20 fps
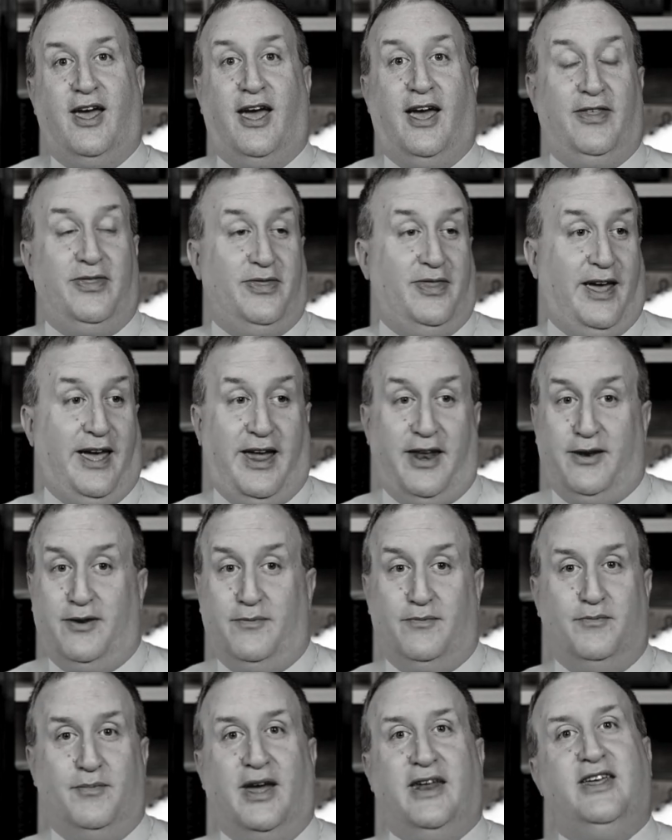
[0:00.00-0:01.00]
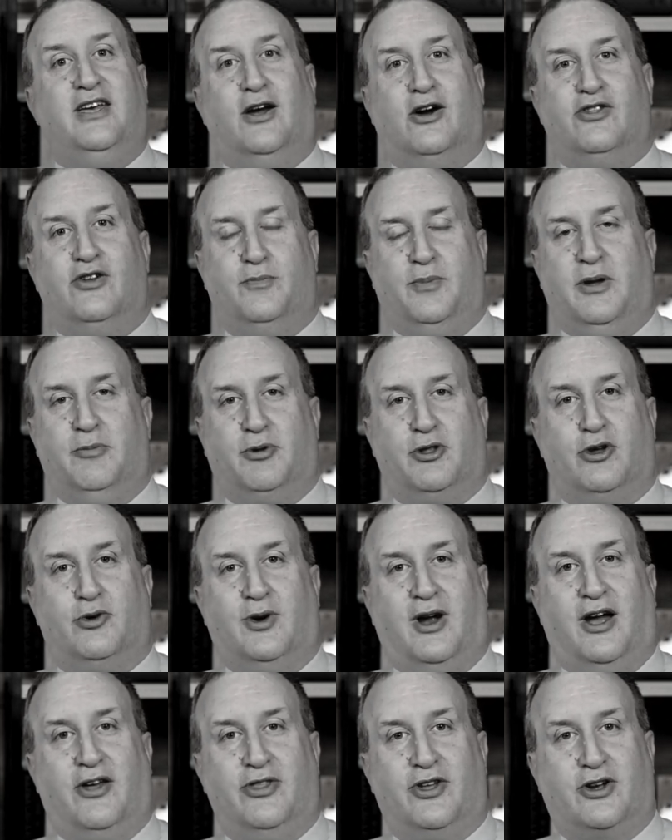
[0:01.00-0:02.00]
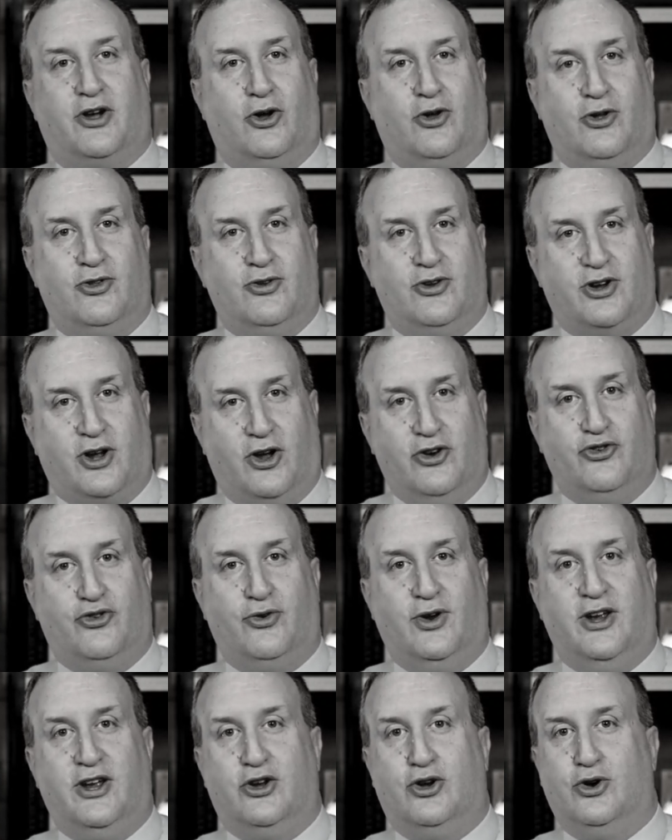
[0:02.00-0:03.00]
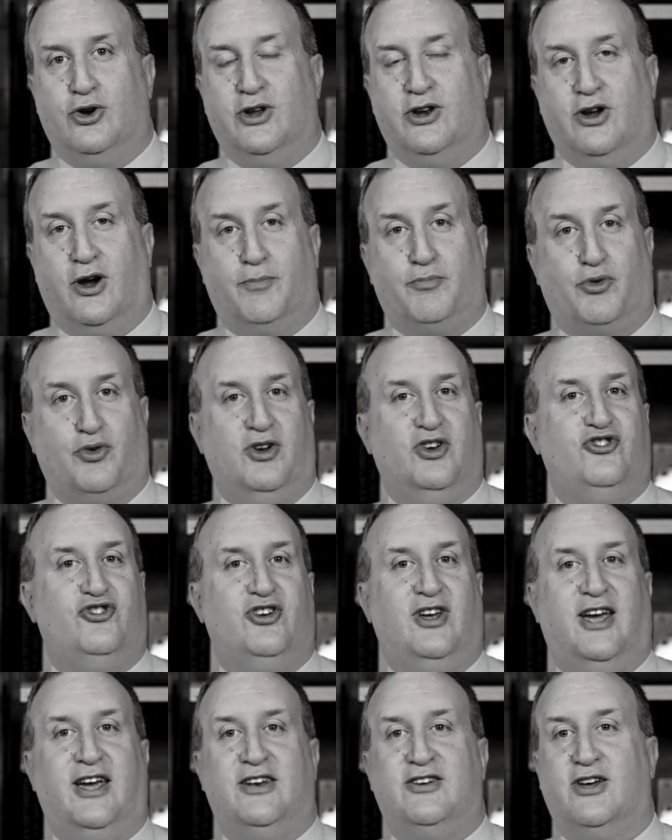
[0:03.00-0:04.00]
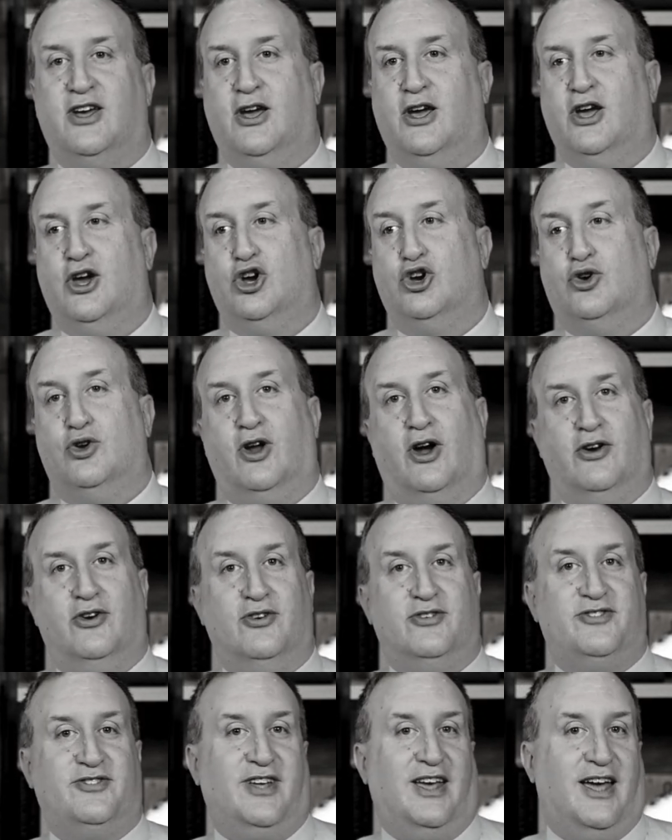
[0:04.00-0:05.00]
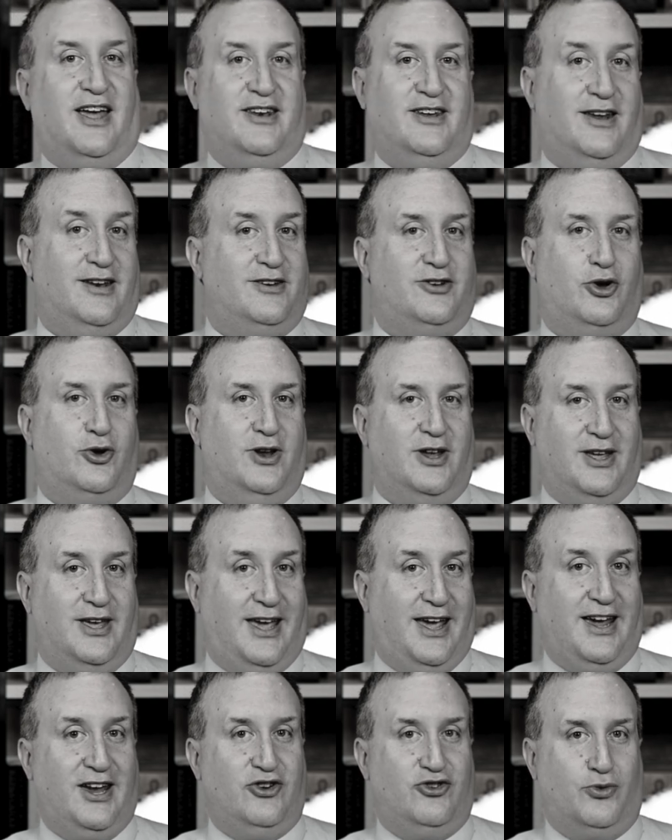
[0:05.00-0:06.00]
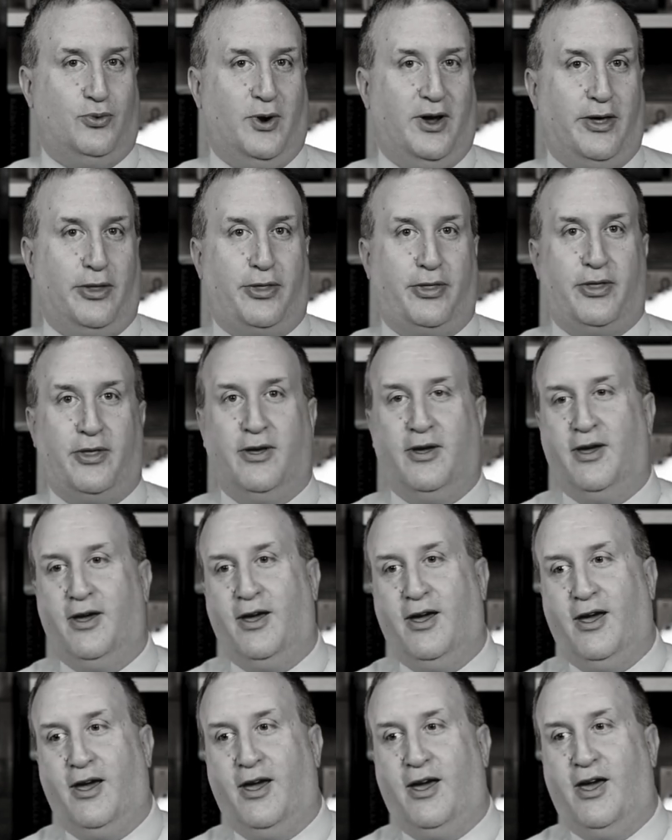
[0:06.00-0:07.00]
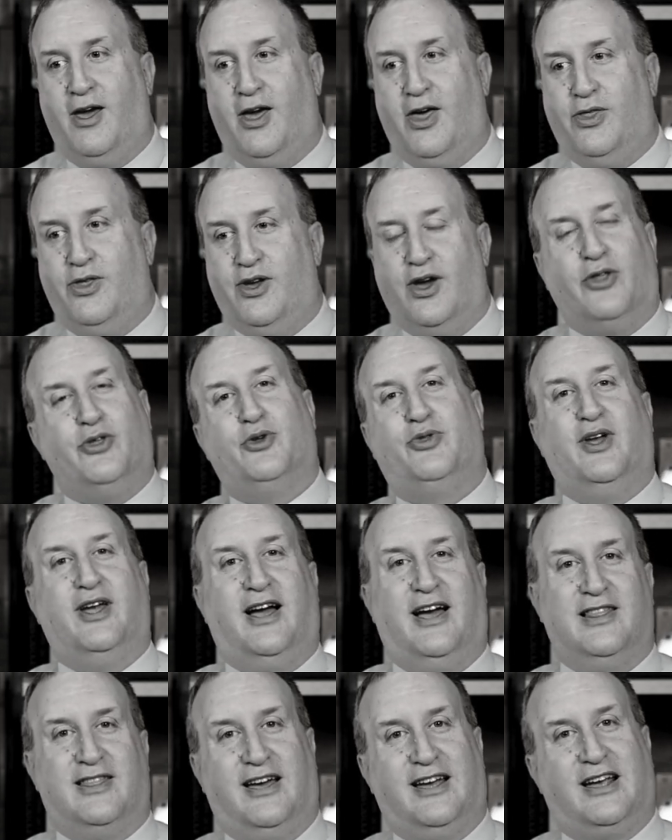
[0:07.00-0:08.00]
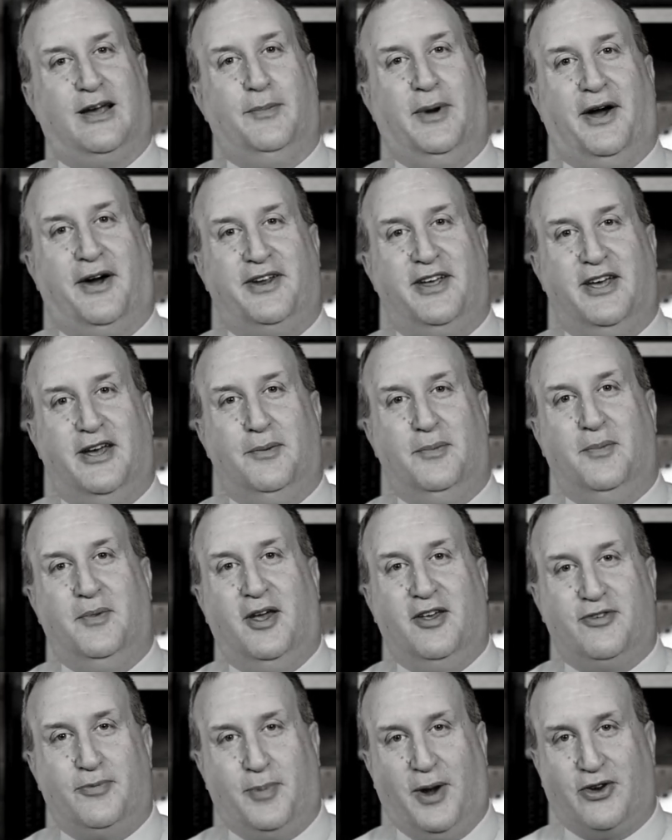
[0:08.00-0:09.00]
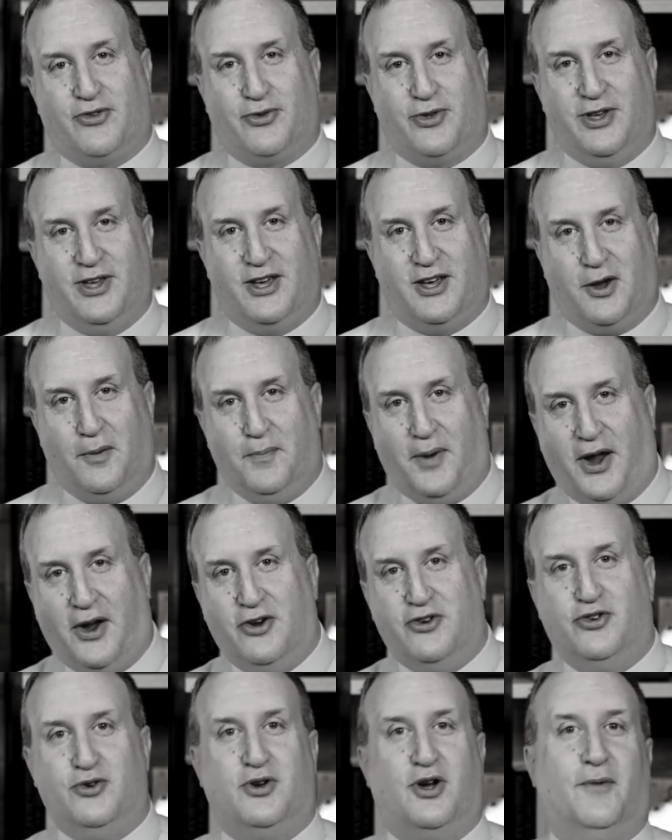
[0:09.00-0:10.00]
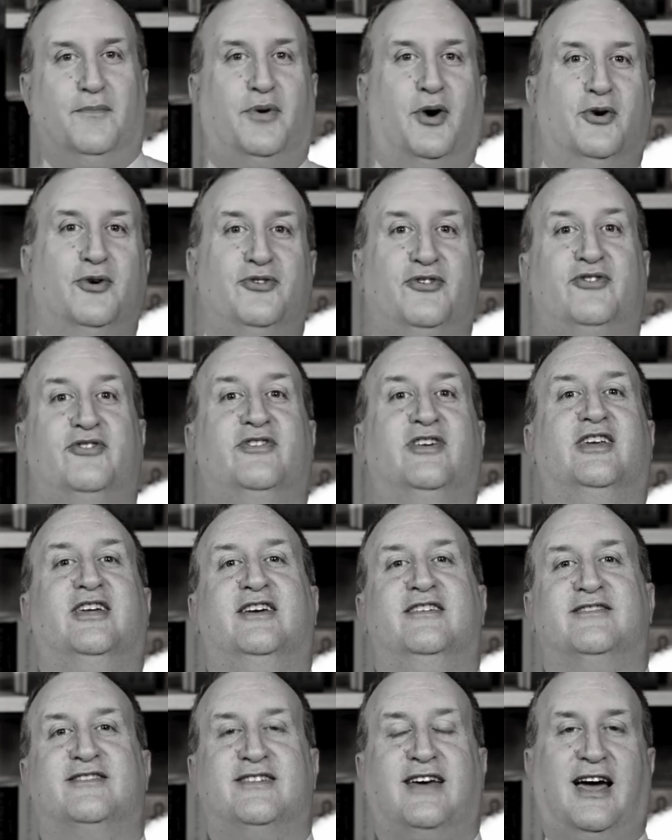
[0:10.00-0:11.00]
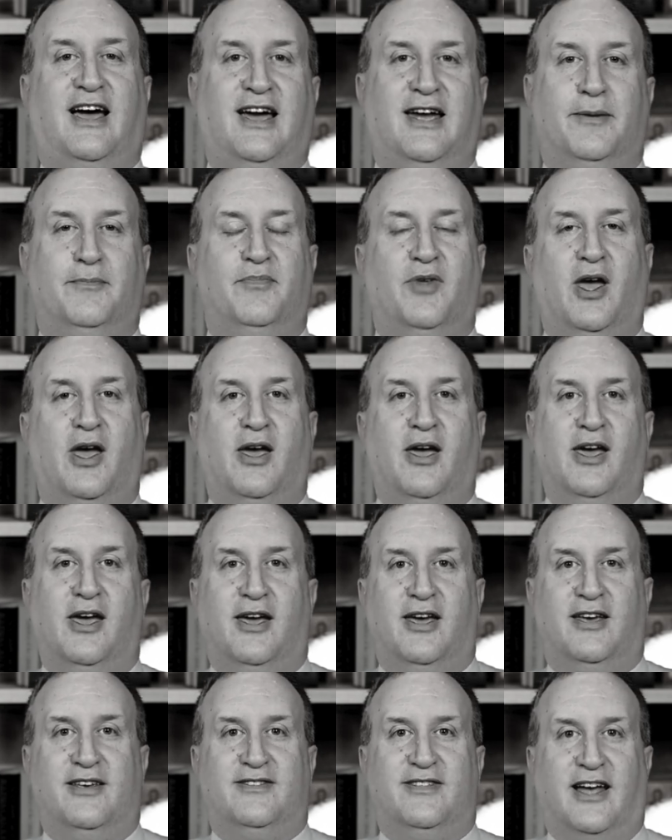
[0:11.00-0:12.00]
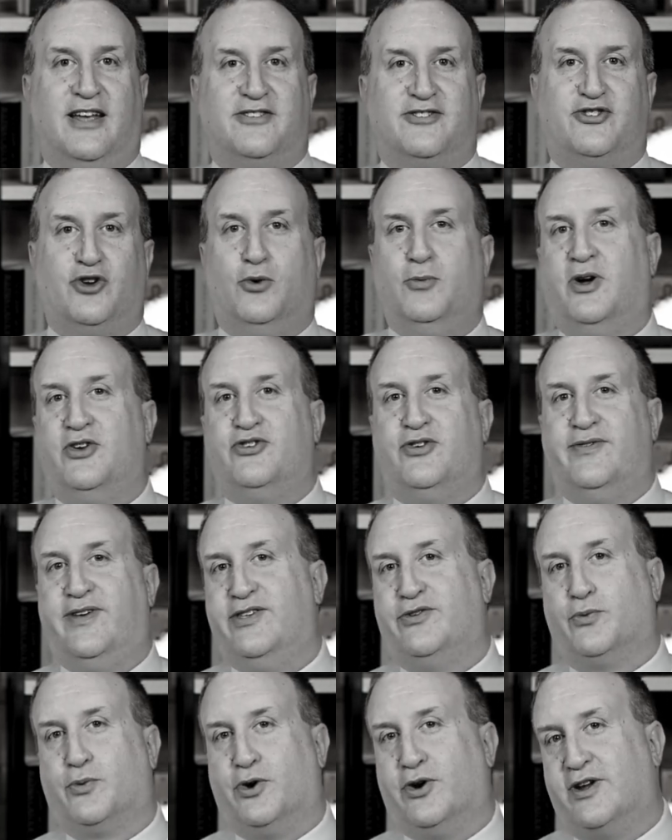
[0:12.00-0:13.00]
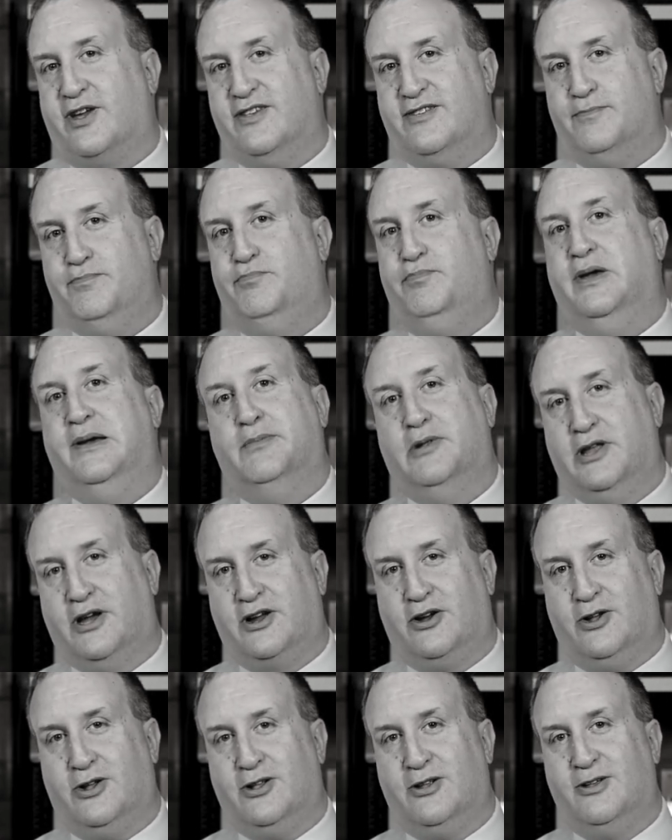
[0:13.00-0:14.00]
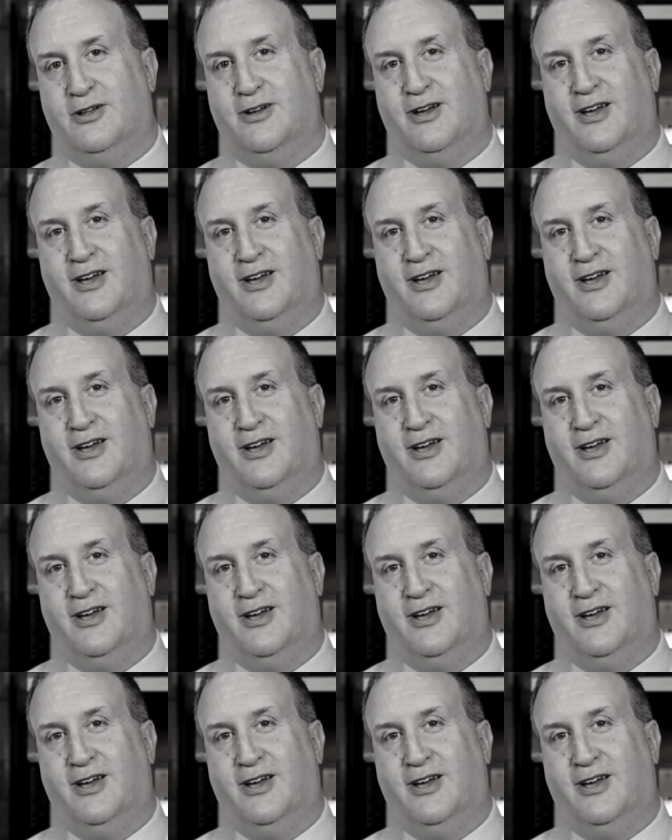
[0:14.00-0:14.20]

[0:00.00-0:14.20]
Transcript: and that many other people around the country could appreciate, could understand, and could engage with. The other thing I like about him, especially compared to composers at his time, is that so much of his work is biblical